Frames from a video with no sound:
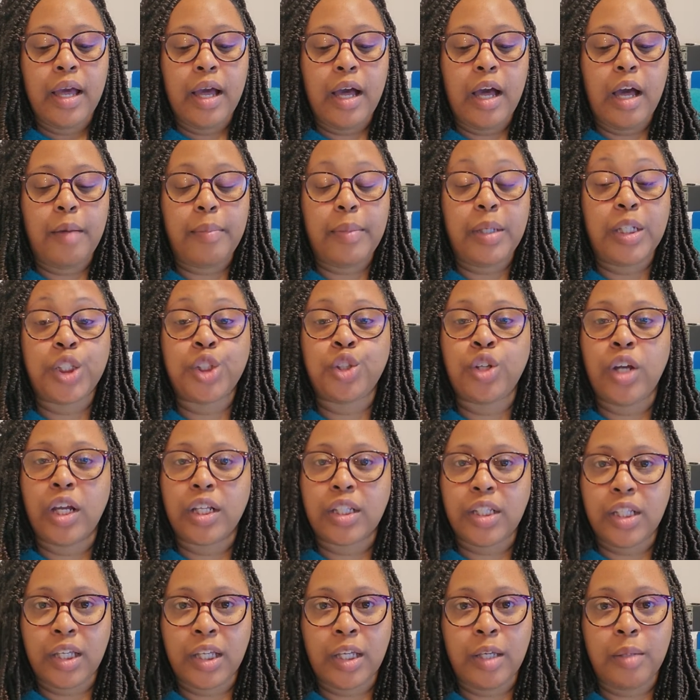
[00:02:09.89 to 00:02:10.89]
um,
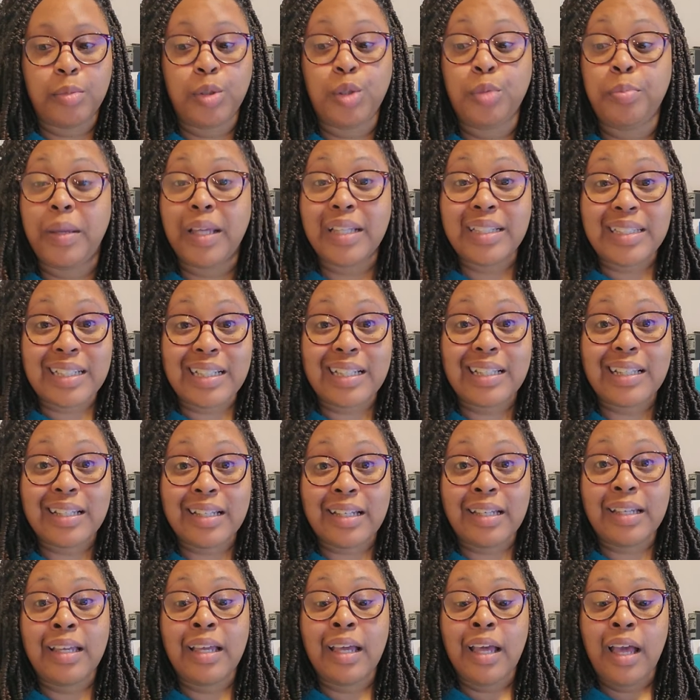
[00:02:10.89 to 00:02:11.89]
instructing him to
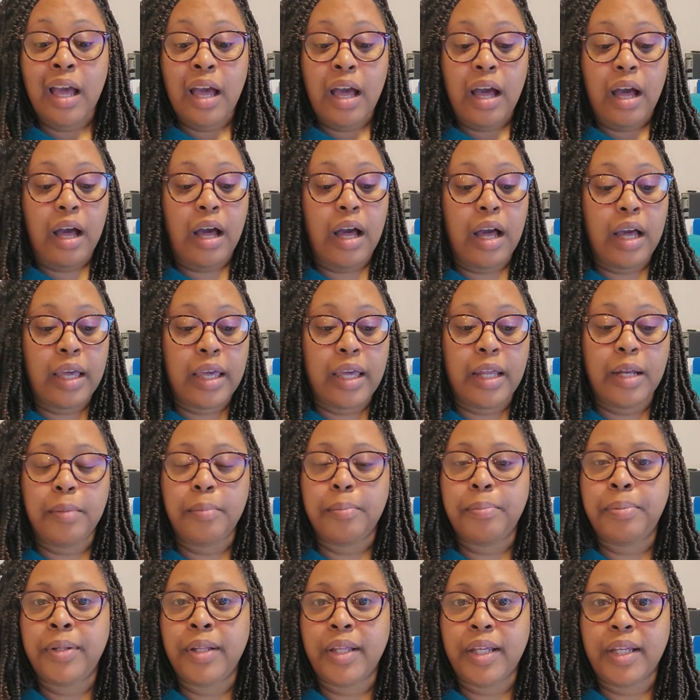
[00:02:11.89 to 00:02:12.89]
basically uh, get
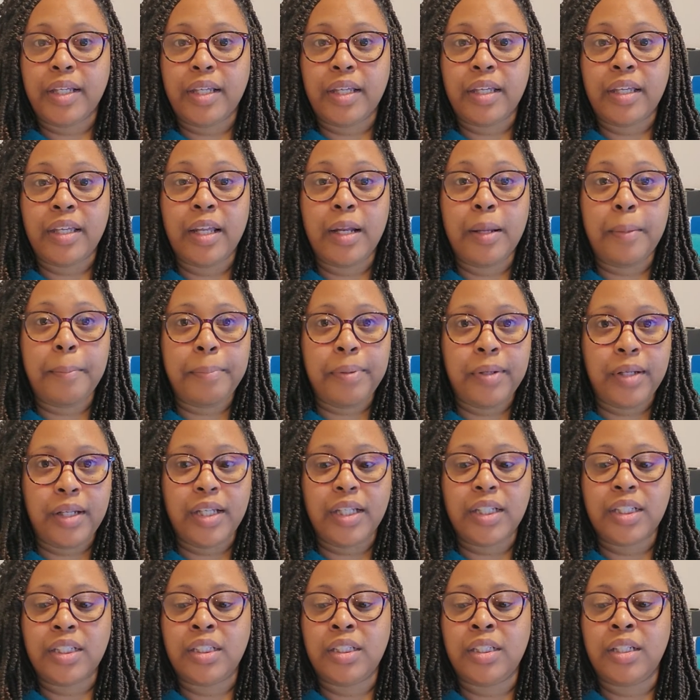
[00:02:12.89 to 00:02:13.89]
in place, get in
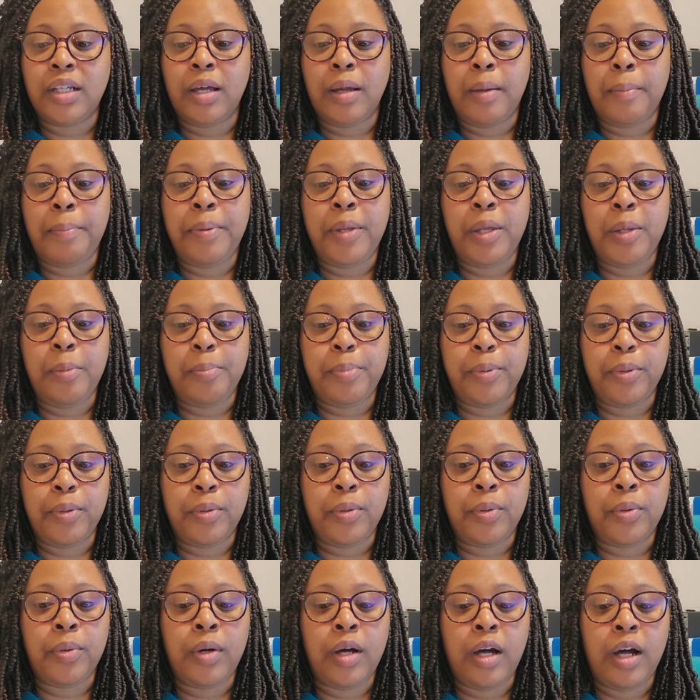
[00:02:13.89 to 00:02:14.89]
place uh,
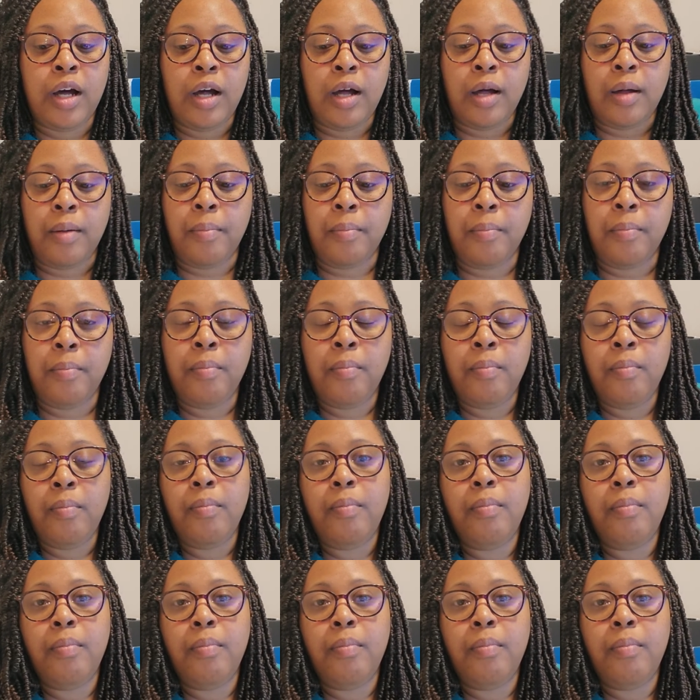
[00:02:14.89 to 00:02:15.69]
people um,